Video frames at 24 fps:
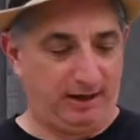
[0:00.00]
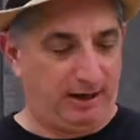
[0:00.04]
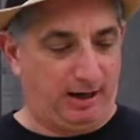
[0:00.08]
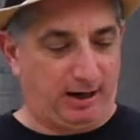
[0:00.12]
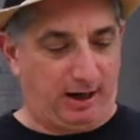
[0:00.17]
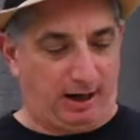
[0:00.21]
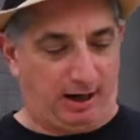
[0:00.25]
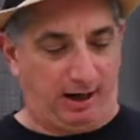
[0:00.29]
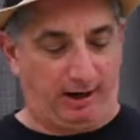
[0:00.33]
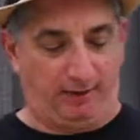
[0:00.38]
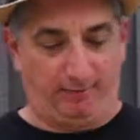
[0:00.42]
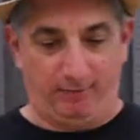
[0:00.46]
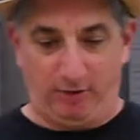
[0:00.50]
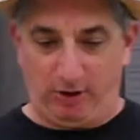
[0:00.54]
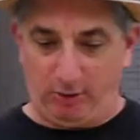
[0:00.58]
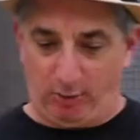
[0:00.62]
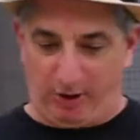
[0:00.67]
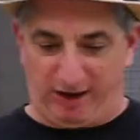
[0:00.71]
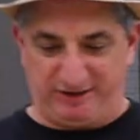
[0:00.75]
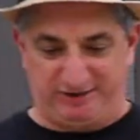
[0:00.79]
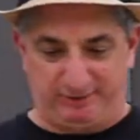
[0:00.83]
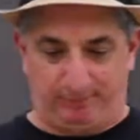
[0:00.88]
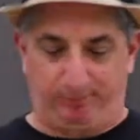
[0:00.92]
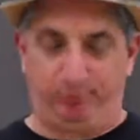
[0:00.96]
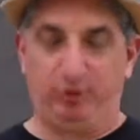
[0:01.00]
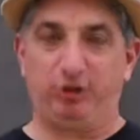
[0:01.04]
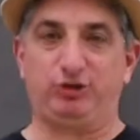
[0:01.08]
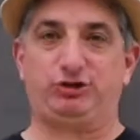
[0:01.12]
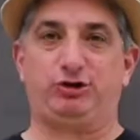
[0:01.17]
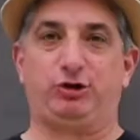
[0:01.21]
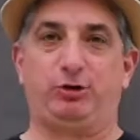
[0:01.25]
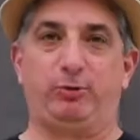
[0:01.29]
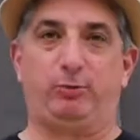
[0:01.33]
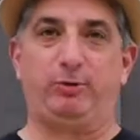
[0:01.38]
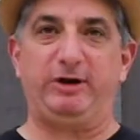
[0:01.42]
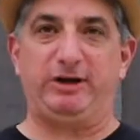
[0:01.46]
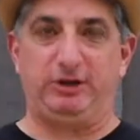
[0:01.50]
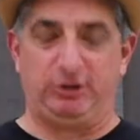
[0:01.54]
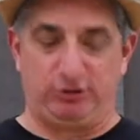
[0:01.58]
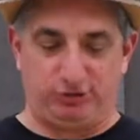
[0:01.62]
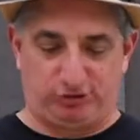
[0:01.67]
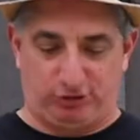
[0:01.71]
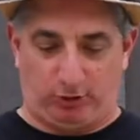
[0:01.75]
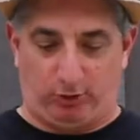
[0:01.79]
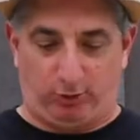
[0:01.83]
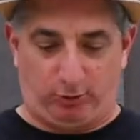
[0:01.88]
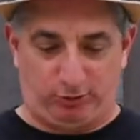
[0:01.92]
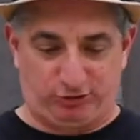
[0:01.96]
As a butcher, we use a
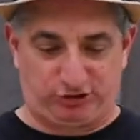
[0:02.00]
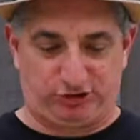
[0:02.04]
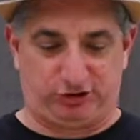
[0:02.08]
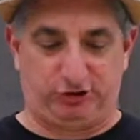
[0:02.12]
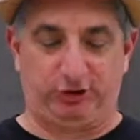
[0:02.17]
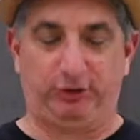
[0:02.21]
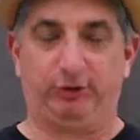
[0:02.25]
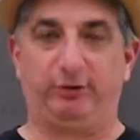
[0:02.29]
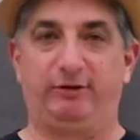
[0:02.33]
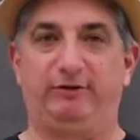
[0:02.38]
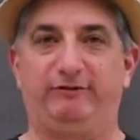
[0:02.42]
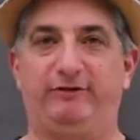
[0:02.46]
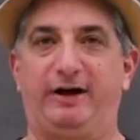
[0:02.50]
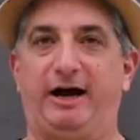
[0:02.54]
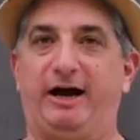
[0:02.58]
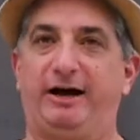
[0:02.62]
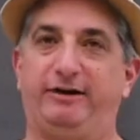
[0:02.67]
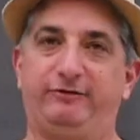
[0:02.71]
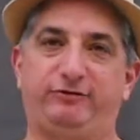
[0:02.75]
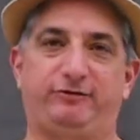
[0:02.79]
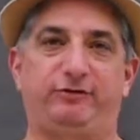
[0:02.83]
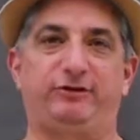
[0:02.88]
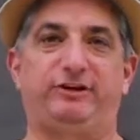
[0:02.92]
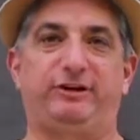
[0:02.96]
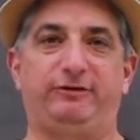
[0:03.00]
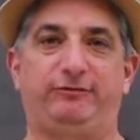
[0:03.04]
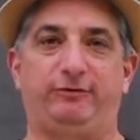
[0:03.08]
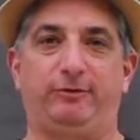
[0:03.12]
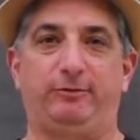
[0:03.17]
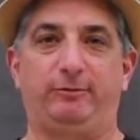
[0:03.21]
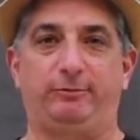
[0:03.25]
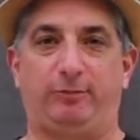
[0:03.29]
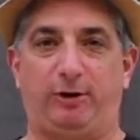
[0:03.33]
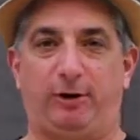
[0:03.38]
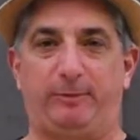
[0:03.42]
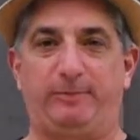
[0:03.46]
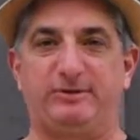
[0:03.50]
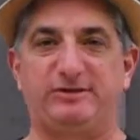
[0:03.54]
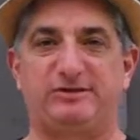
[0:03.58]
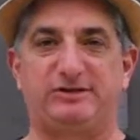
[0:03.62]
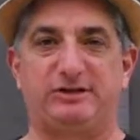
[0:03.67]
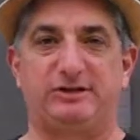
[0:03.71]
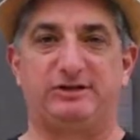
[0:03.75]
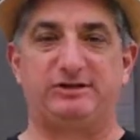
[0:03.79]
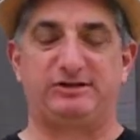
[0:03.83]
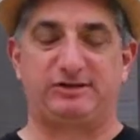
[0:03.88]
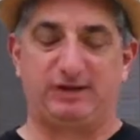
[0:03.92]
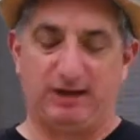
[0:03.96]
whole slew of knives for different
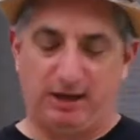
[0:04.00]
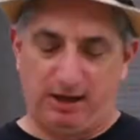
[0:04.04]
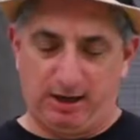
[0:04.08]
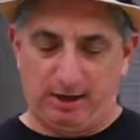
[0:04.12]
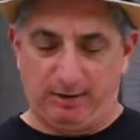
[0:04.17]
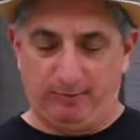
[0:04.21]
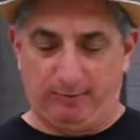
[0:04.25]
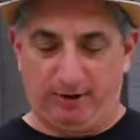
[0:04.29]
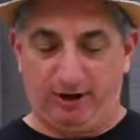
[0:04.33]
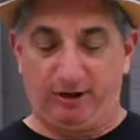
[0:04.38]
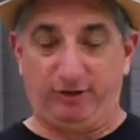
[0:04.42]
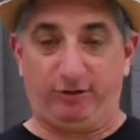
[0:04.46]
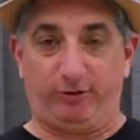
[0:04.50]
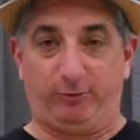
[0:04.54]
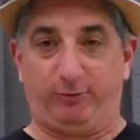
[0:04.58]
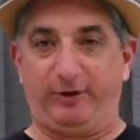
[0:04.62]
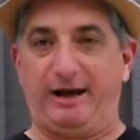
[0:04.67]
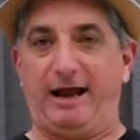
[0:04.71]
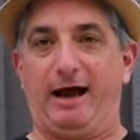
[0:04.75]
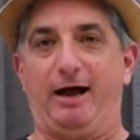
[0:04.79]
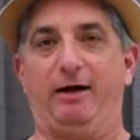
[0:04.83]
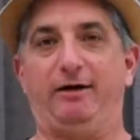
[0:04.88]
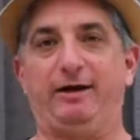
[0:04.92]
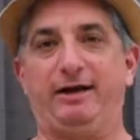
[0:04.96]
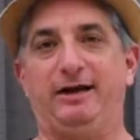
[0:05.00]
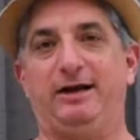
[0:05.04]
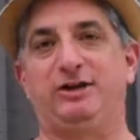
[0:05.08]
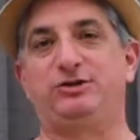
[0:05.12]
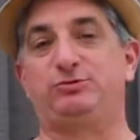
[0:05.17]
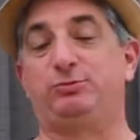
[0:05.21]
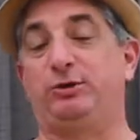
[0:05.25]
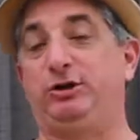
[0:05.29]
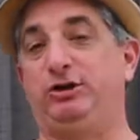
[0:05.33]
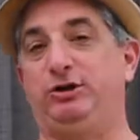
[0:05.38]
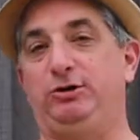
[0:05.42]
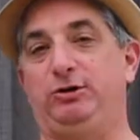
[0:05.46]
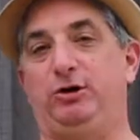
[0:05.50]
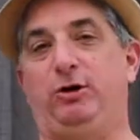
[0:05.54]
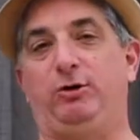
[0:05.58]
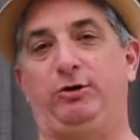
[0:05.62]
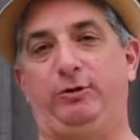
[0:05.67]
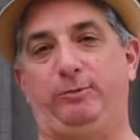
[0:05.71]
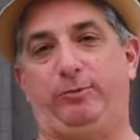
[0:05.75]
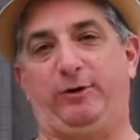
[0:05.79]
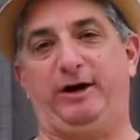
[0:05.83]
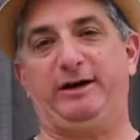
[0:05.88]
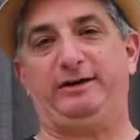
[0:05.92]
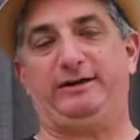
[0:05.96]
purposes, but the reality is when you go to
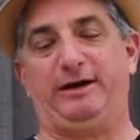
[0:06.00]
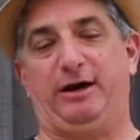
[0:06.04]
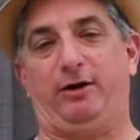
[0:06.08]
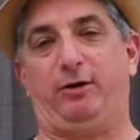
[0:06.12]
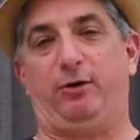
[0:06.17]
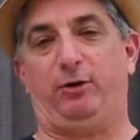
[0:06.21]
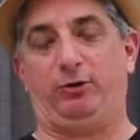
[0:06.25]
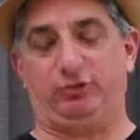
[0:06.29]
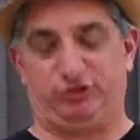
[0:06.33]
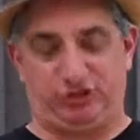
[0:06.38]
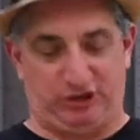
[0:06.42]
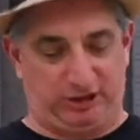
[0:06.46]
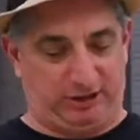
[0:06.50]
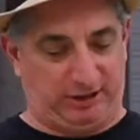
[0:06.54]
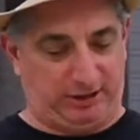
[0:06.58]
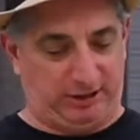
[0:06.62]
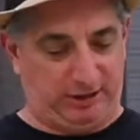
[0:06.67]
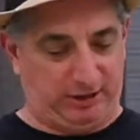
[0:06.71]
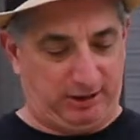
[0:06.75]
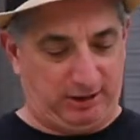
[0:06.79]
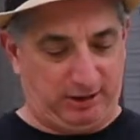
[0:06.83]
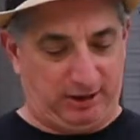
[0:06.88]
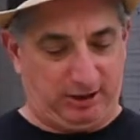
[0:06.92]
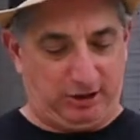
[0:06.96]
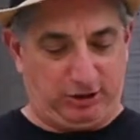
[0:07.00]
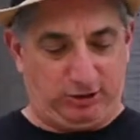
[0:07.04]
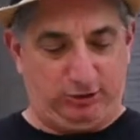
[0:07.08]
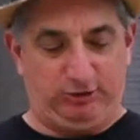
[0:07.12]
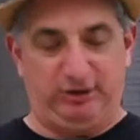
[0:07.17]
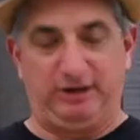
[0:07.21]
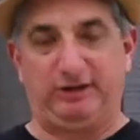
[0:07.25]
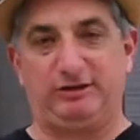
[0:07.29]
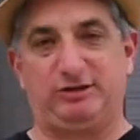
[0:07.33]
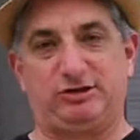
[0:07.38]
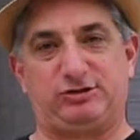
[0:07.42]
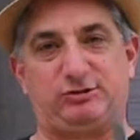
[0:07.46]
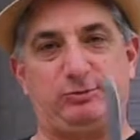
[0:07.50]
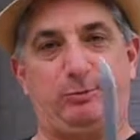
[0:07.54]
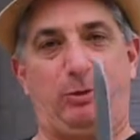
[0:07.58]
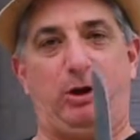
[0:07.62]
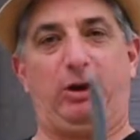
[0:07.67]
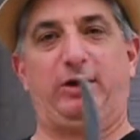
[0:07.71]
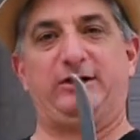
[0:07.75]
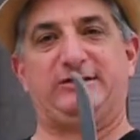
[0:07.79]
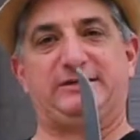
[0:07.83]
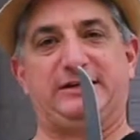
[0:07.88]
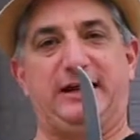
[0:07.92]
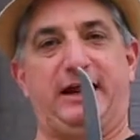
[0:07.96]
break down a whole chicken, you need the
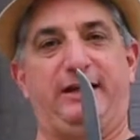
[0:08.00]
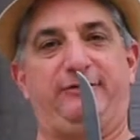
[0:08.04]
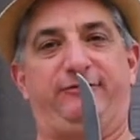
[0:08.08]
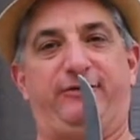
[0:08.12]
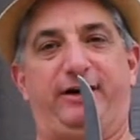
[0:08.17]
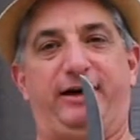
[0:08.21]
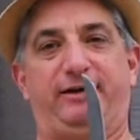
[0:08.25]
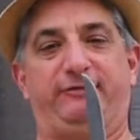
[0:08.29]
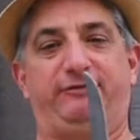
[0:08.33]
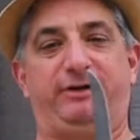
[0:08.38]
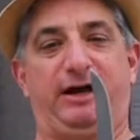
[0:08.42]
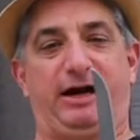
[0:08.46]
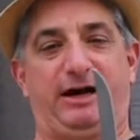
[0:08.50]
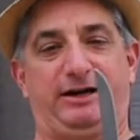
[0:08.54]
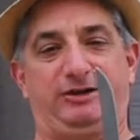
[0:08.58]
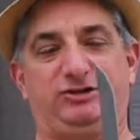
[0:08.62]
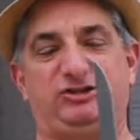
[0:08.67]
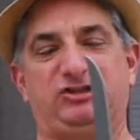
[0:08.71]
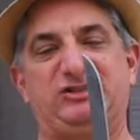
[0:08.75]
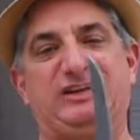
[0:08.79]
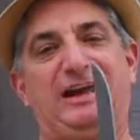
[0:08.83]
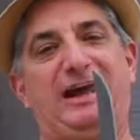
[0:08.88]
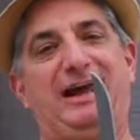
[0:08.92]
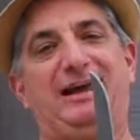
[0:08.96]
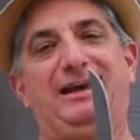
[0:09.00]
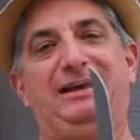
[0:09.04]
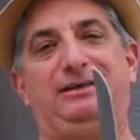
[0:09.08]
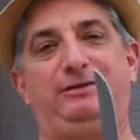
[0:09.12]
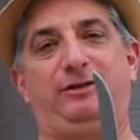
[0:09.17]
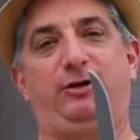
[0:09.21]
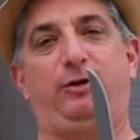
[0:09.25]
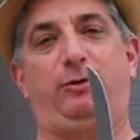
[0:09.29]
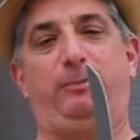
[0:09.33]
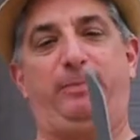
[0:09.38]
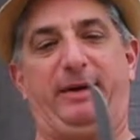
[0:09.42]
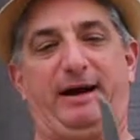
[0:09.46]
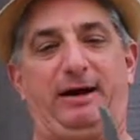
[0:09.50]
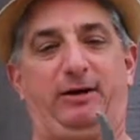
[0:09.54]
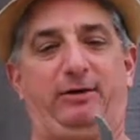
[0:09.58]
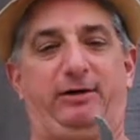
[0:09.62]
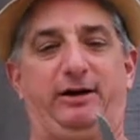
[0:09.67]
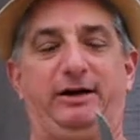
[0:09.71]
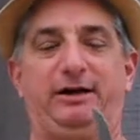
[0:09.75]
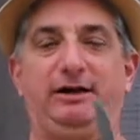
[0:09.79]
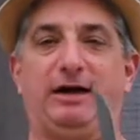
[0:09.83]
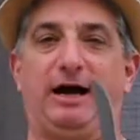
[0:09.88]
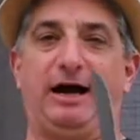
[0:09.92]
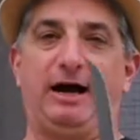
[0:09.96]
smallest knife I've got. Just any little
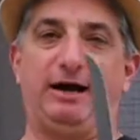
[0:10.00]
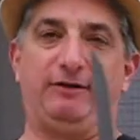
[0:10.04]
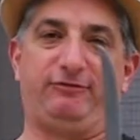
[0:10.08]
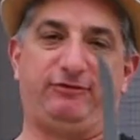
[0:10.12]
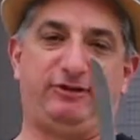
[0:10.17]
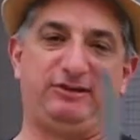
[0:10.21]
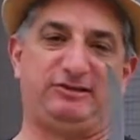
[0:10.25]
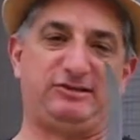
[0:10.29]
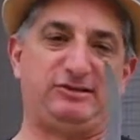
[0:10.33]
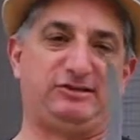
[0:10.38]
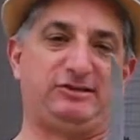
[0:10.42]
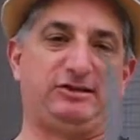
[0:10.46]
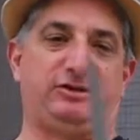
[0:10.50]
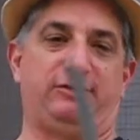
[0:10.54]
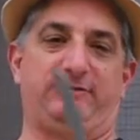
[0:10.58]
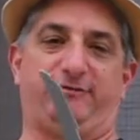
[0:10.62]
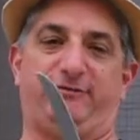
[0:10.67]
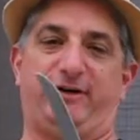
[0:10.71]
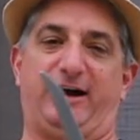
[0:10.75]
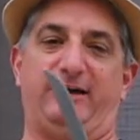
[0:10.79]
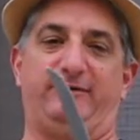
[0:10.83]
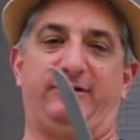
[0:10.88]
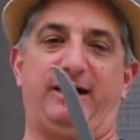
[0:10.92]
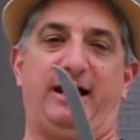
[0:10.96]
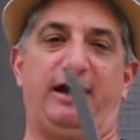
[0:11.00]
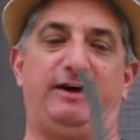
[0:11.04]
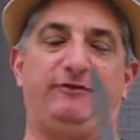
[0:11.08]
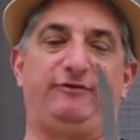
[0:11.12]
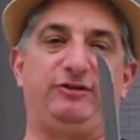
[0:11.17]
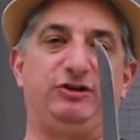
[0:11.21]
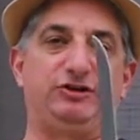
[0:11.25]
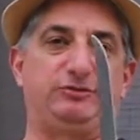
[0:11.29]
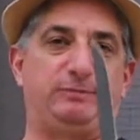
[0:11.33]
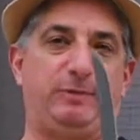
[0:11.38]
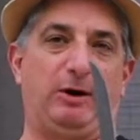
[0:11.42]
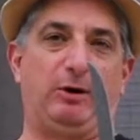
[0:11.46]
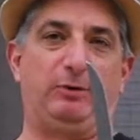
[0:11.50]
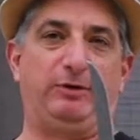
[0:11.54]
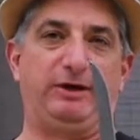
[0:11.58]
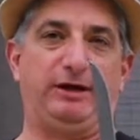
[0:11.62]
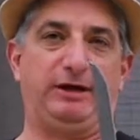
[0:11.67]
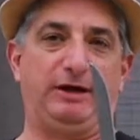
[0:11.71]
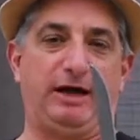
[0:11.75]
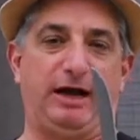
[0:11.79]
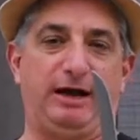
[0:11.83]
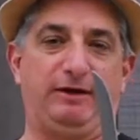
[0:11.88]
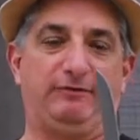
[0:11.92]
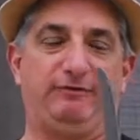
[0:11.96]
paring knife. This is a 5.5-inch boning
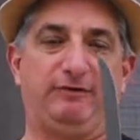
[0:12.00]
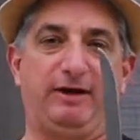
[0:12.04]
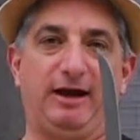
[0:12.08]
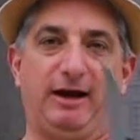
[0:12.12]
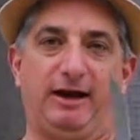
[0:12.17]
knife.